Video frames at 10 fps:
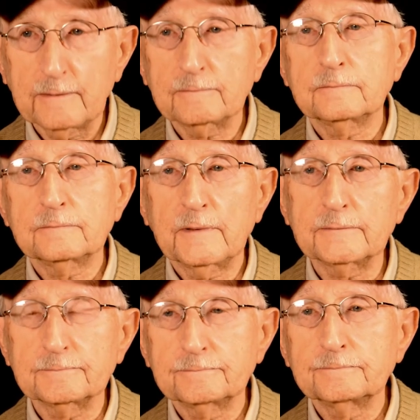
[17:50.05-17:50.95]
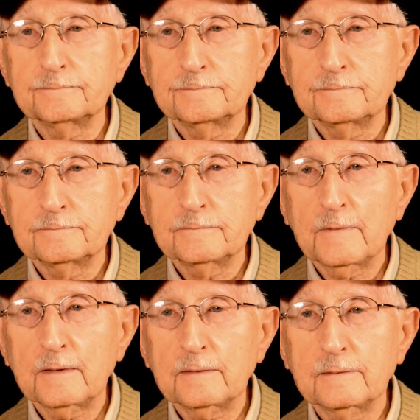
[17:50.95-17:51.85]
Yeah. Could you just tell us a little bit about how that
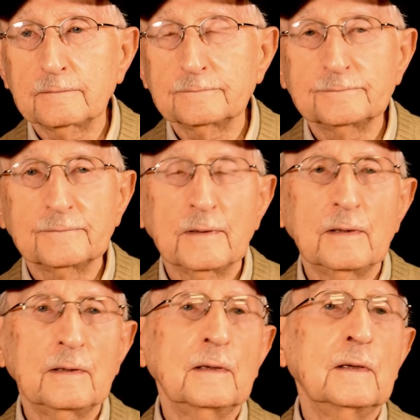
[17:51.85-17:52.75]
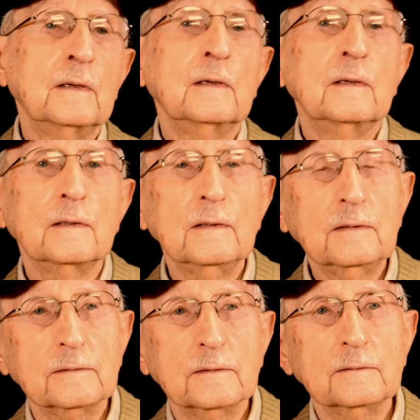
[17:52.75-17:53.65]
process worked?
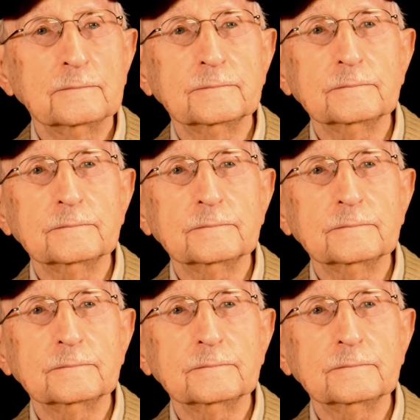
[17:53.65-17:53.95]
Yeah.